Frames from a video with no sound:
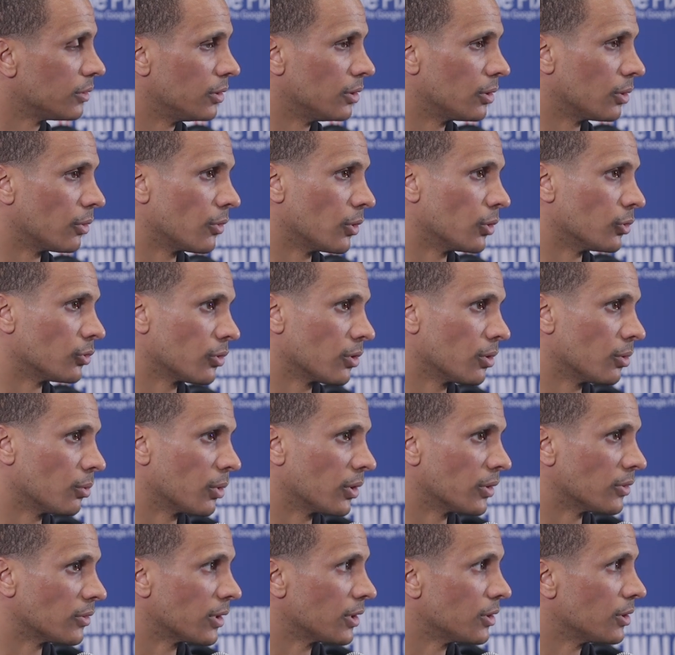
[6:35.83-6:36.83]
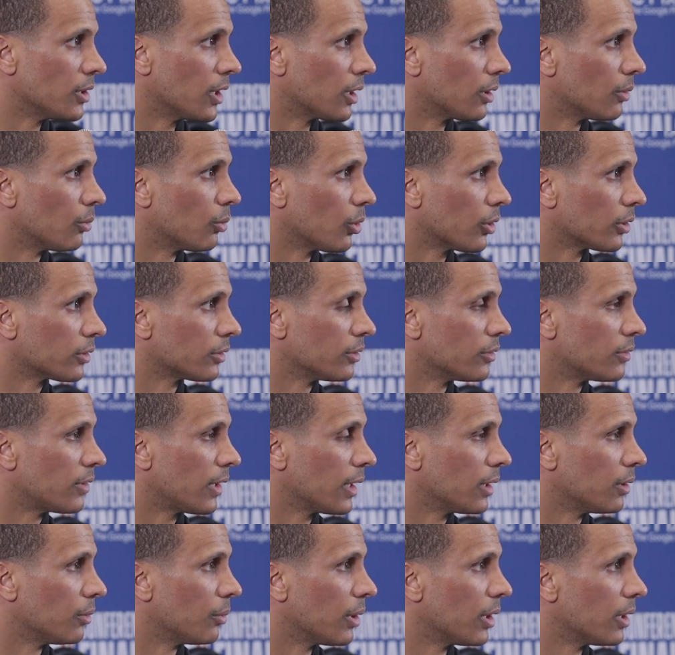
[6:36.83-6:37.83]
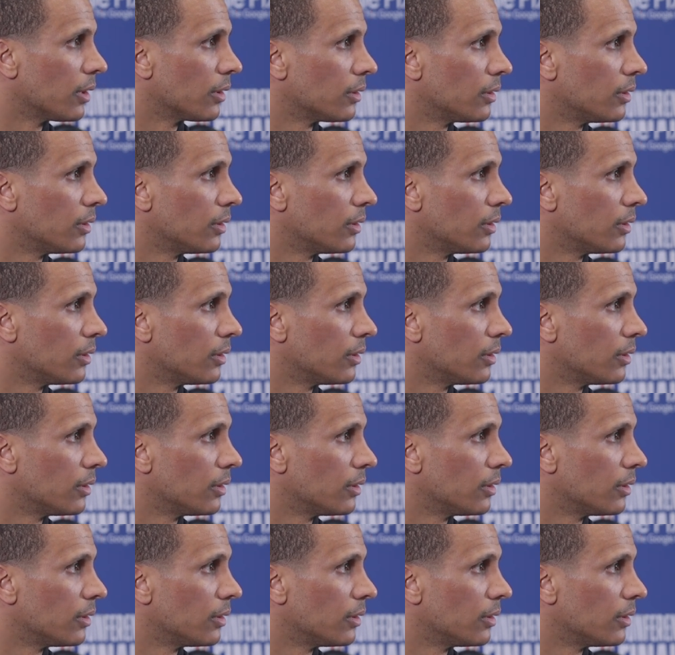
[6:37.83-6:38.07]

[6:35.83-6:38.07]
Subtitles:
You know, those are the ones that you got to work to take away.